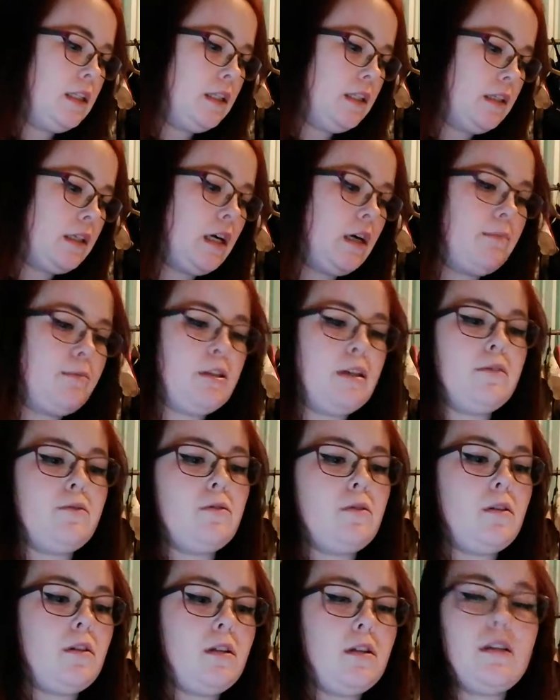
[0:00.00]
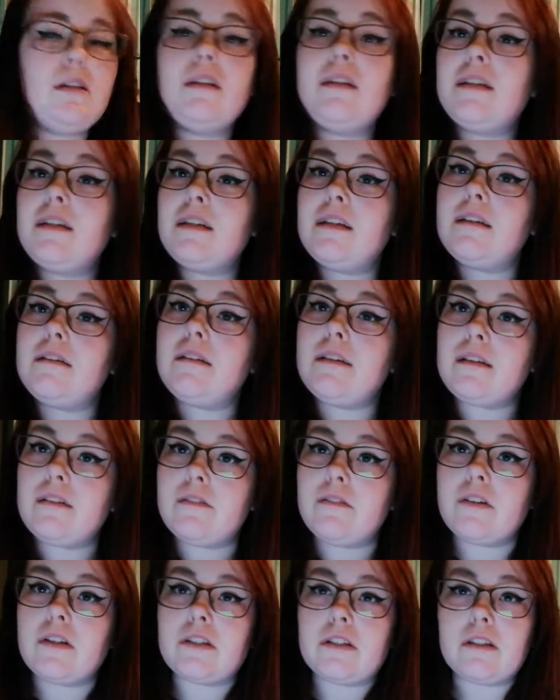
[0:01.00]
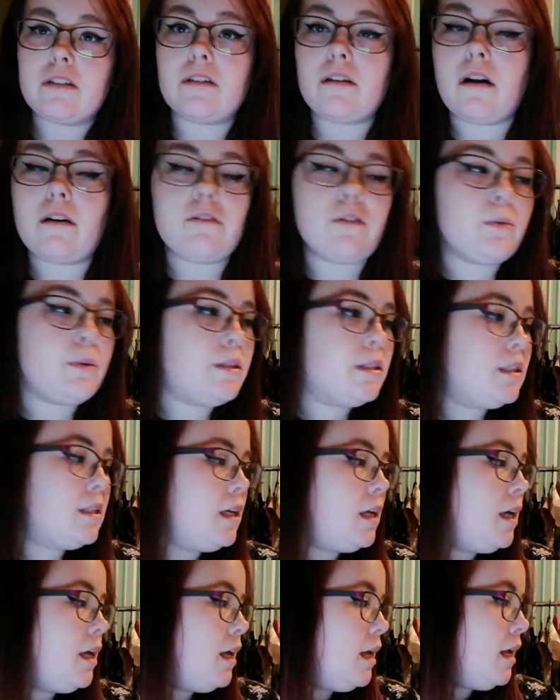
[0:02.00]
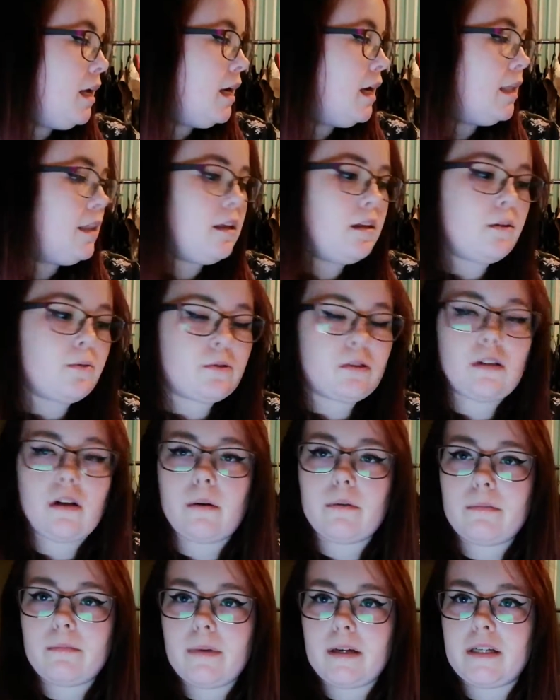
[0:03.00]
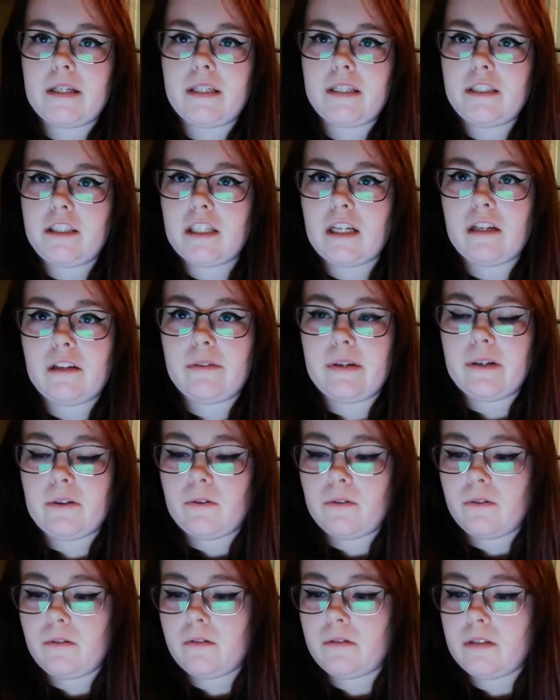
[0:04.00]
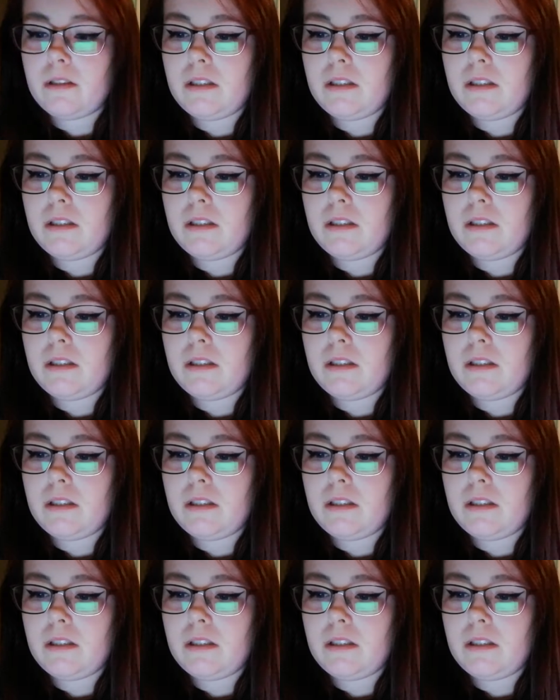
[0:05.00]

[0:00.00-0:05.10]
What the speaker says: the time travel in the book just afterwards. And then I'll start with my January haul.